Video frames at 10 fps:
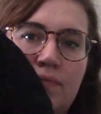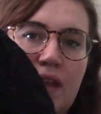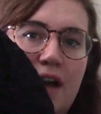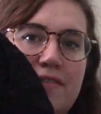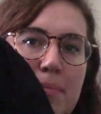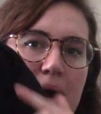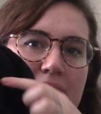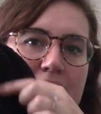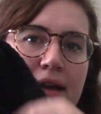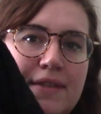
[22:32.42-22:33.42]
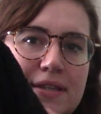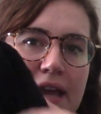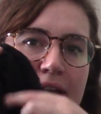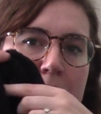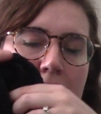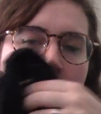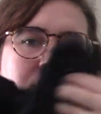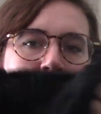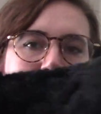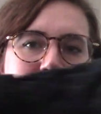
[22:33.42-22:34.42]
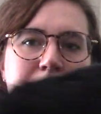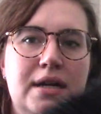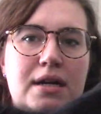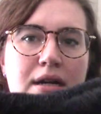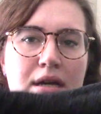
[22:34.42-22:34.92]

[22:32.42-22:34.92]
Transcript: of the body. Obviously I have my armholes here,